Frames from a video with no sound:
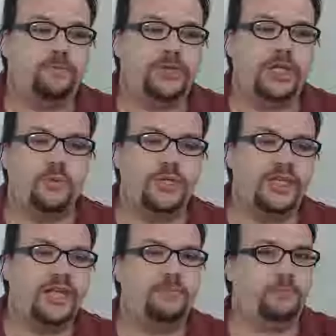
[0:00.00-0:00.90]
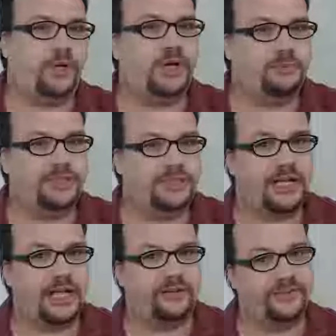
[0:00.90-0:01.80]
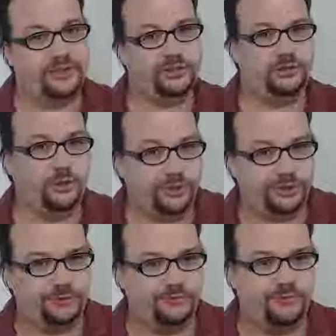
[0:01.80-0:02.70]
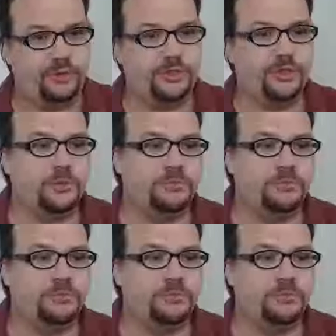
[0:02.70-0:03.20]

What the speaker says: Now, we can't promise to have a solution for you,